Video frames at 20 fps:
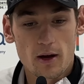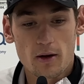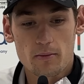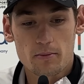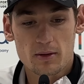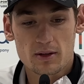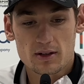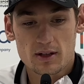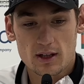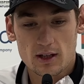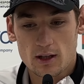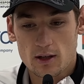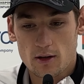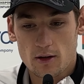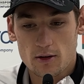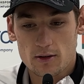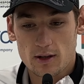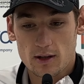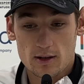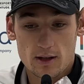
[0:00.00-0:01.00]
Beating
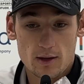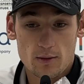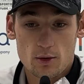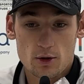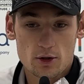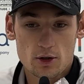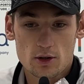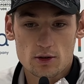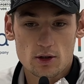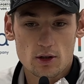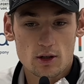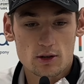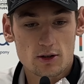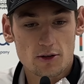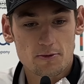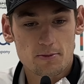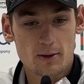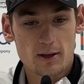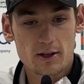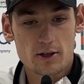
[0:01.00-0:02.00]
there were not a lot
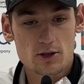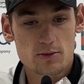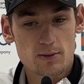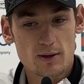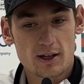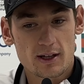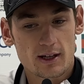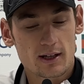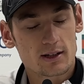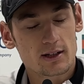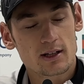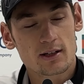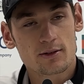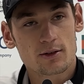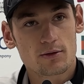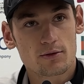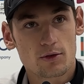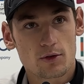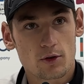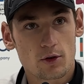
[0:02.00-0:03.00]
of players playing at the end
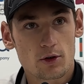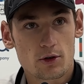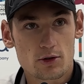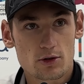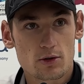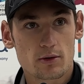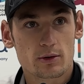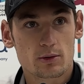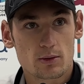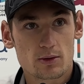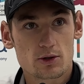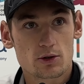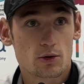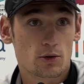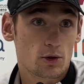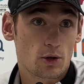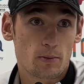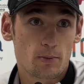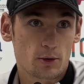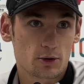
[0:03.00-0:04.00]
of the year, so it was a
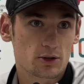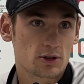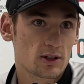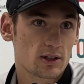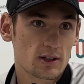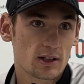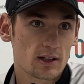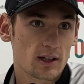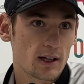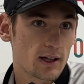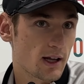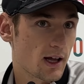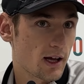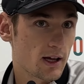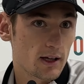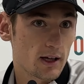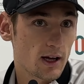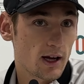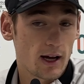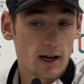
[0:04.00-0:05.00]
good opportunity that
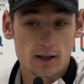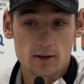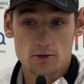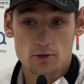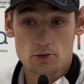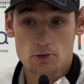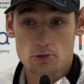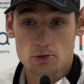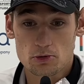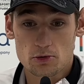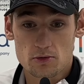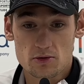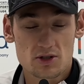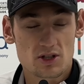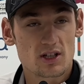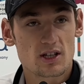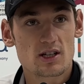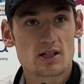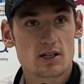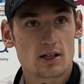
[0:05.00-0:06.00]
I had to
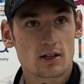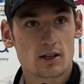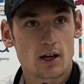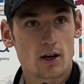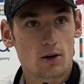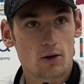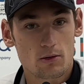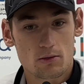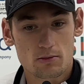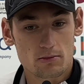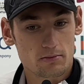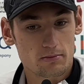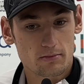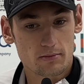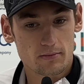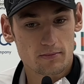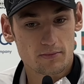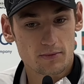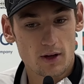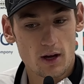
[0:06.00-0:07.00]
seize. And now
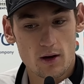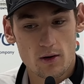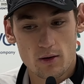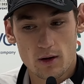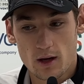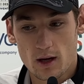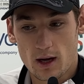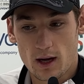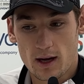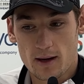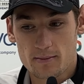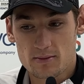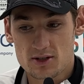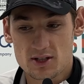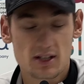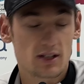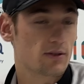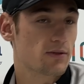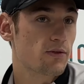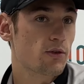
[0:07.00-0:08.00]
I'm
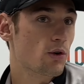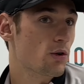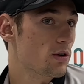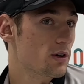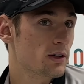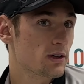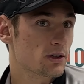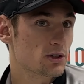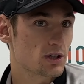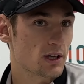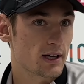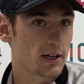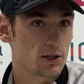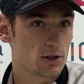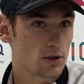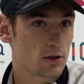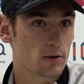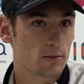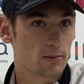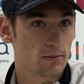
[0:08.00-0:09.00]
seed 4 in the
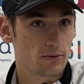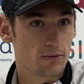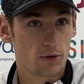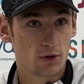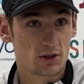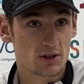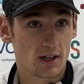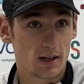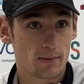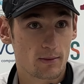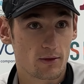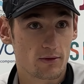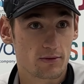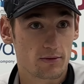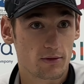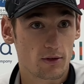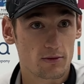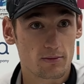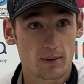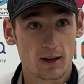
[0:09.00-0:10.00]
challenger. First time
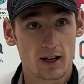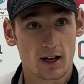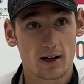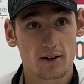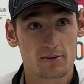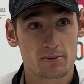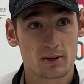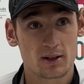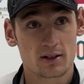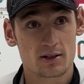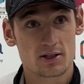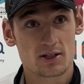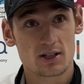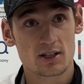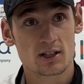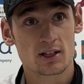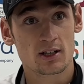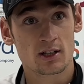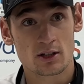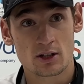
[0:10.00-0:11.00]
of my life being
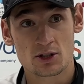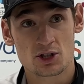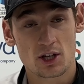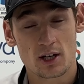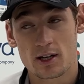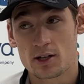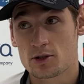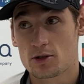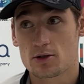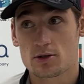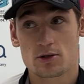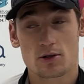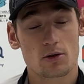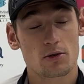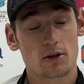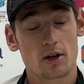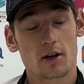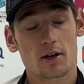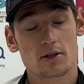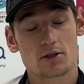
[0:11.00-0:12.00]
seeded in the challenger, so
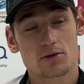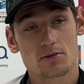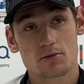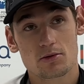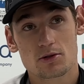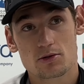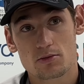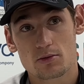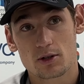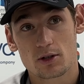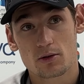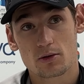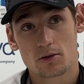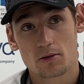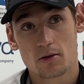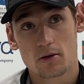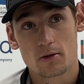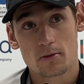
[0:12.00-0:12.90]
it's really good.